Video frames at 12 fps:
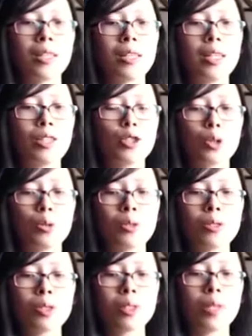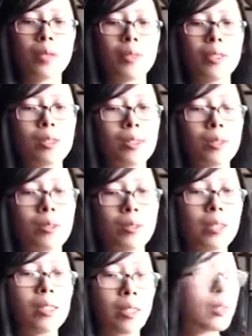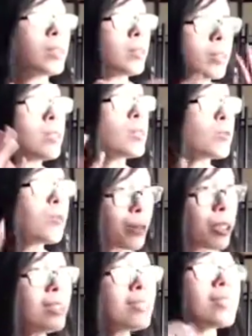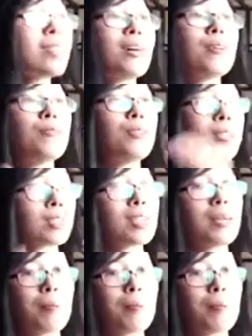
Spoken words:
that shows the little prince visiting a